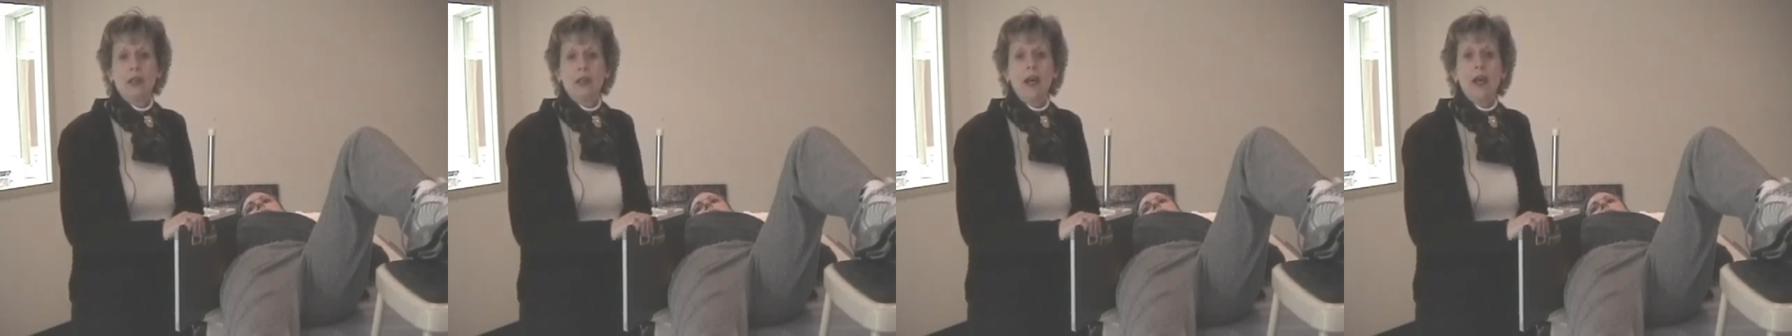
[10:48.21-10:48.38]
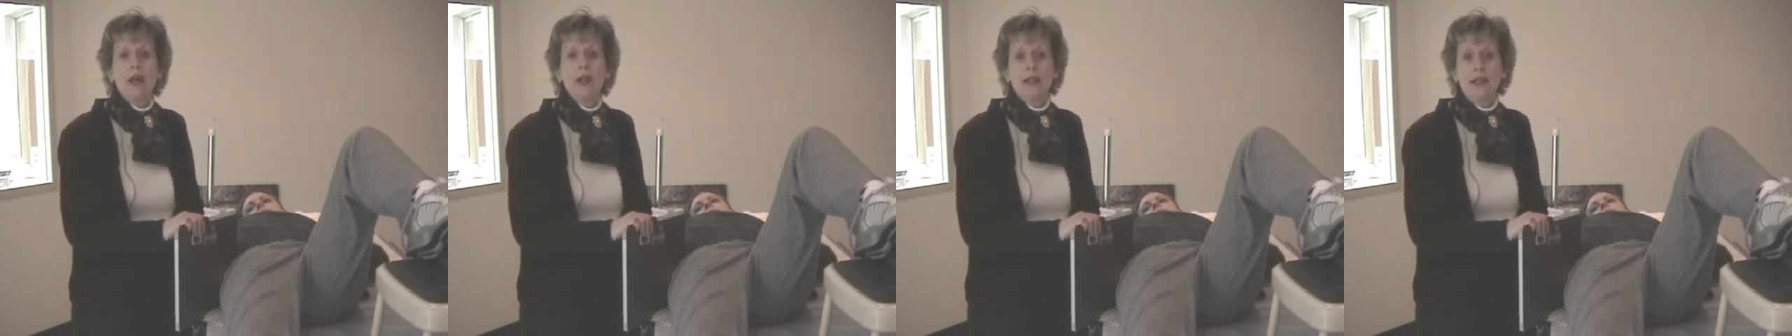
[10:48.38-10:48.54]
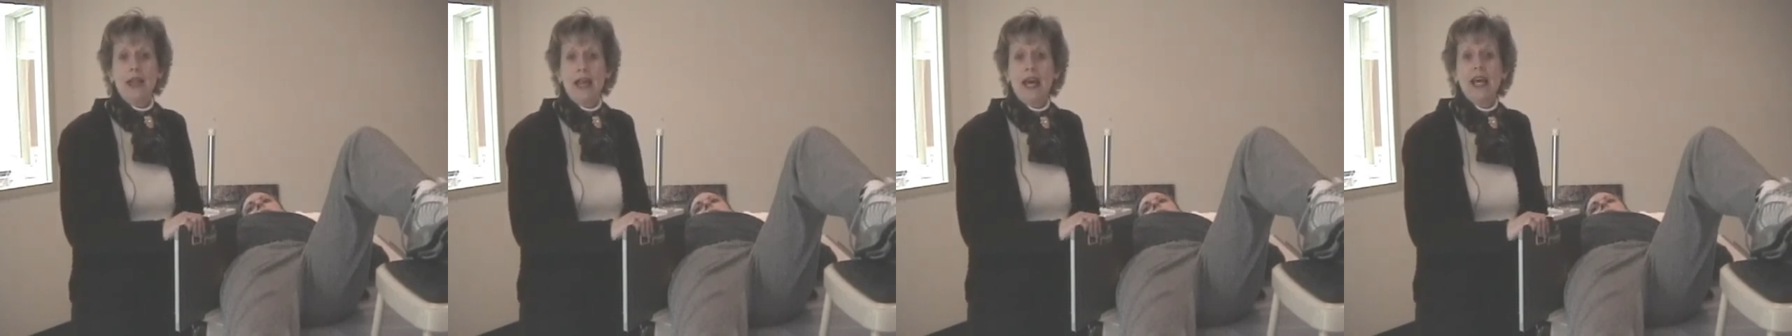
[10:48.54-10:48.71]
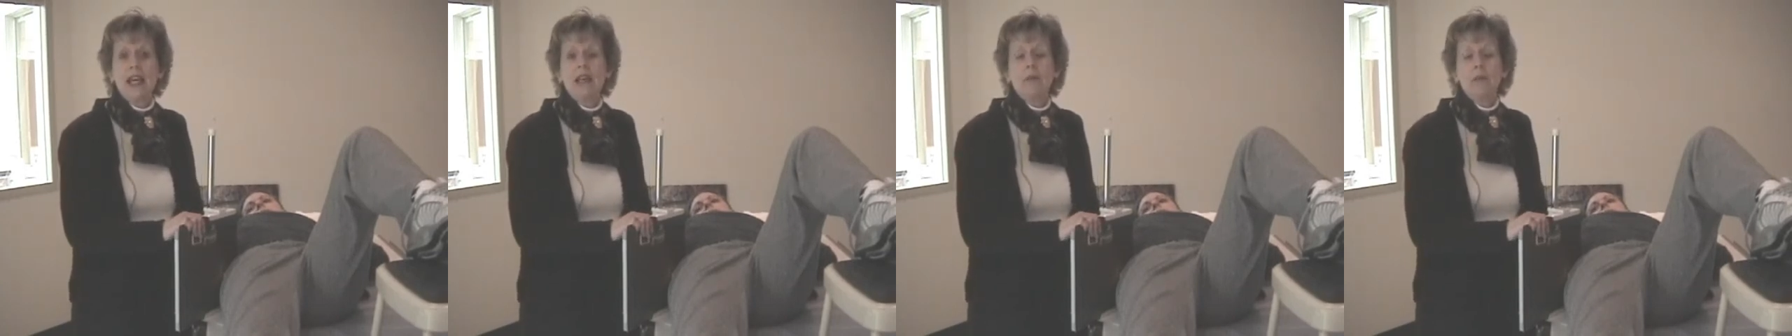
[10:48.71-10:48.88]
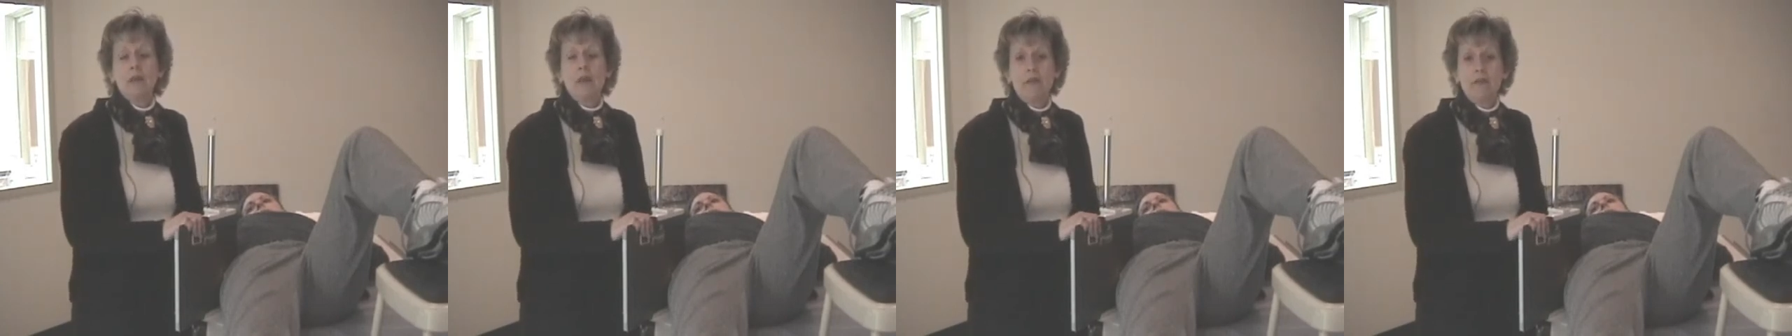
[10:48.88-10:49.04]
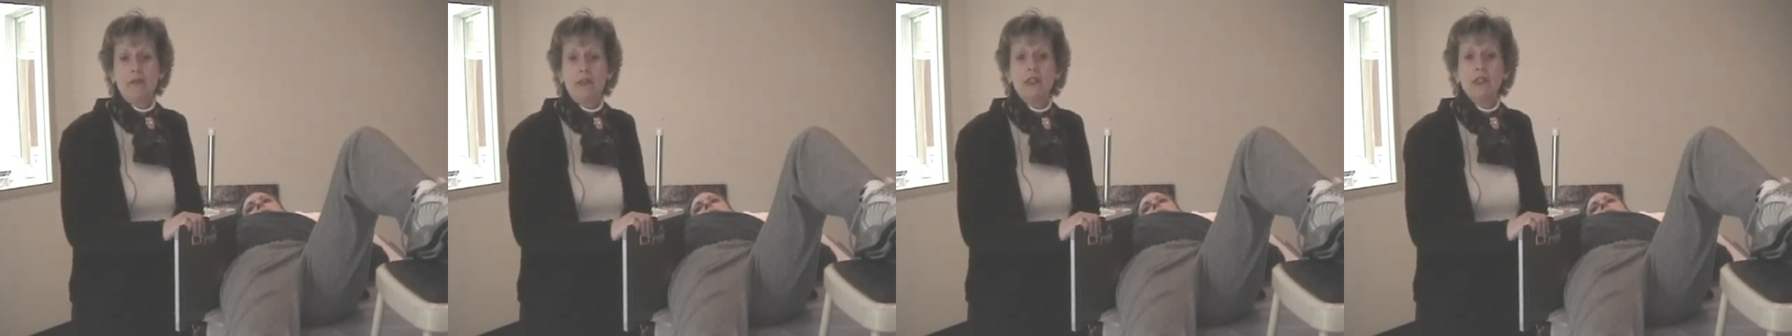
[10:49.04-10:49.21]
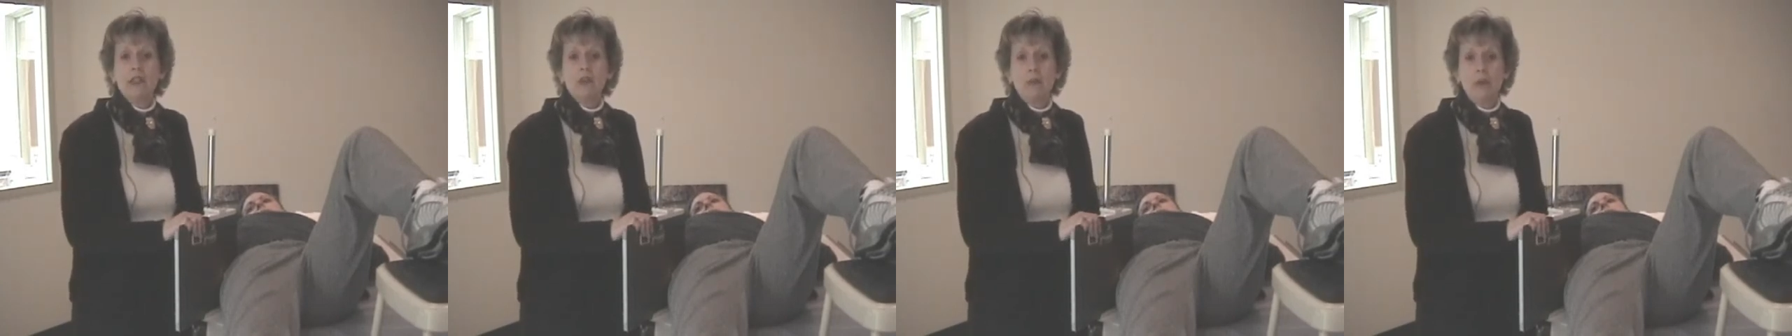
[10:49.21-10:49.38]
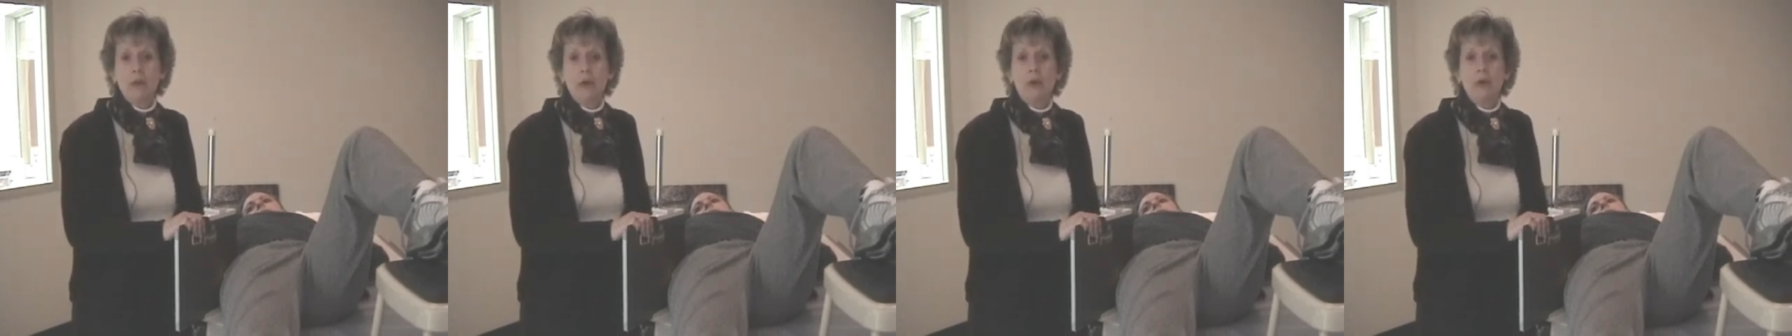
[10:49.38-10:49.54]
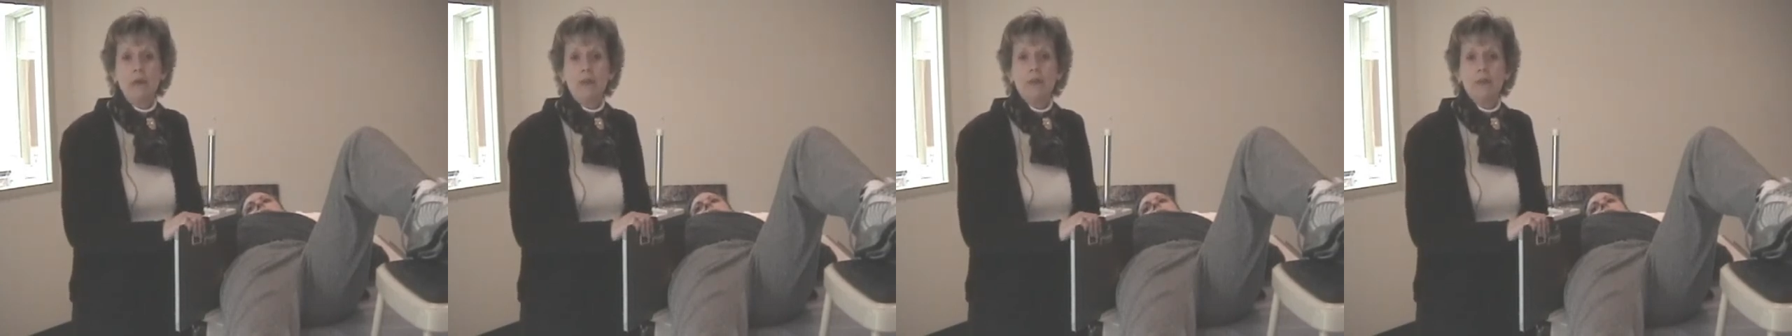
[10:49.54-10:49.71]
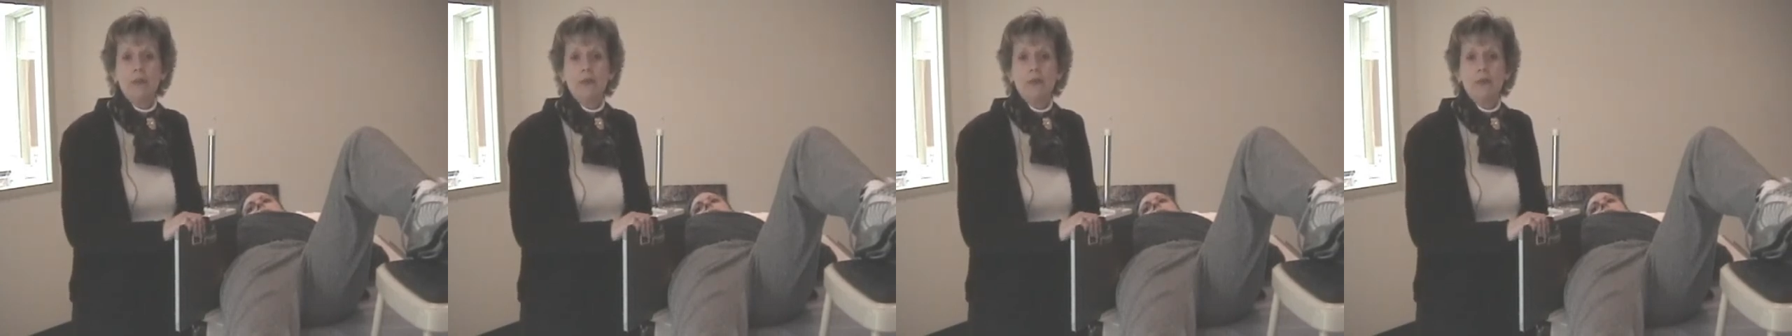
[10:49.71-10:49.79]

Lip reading: anatomy visible.